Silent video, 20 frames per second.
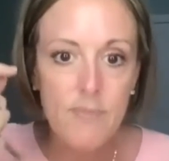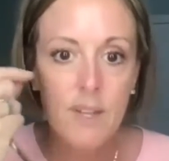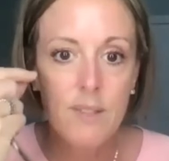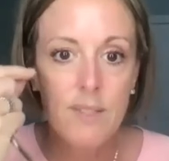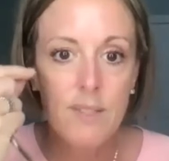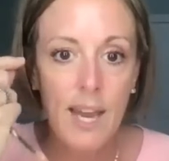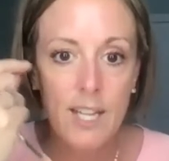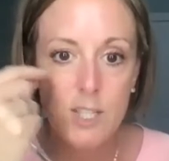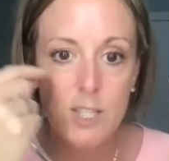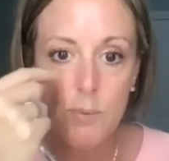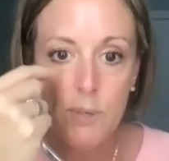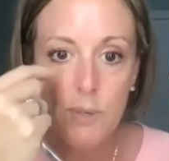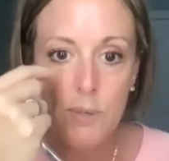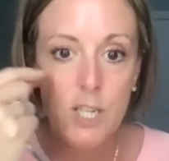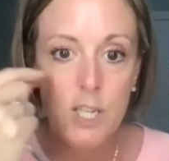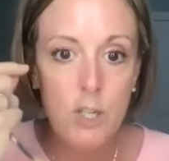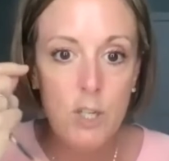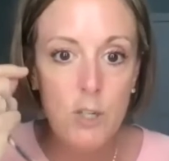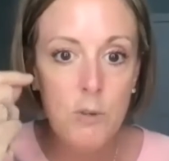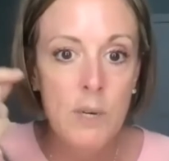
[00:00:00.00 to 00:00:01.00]
That's where
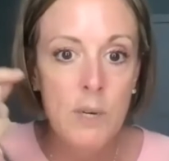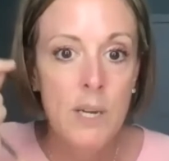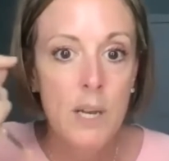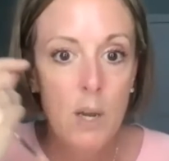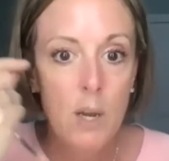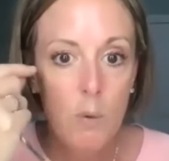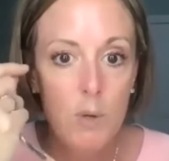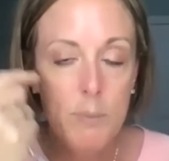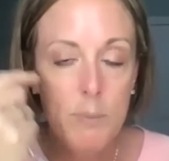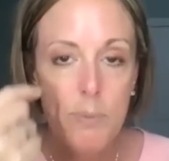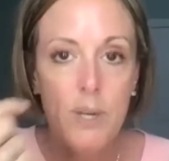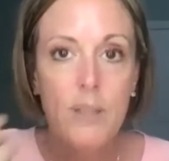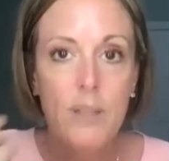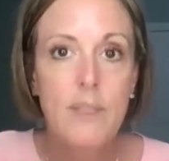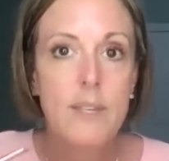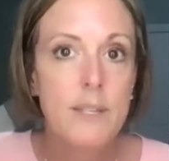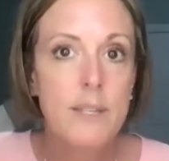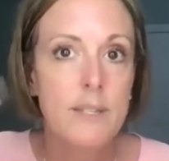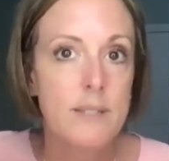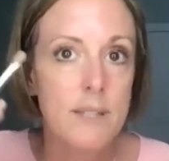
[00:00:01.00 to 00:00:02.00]
you would put
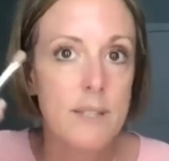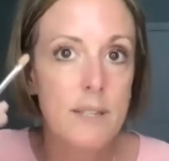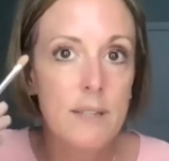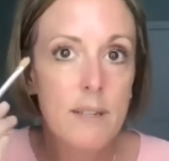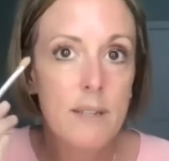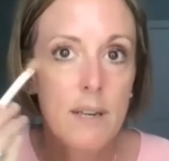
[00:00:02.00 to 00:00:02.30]
this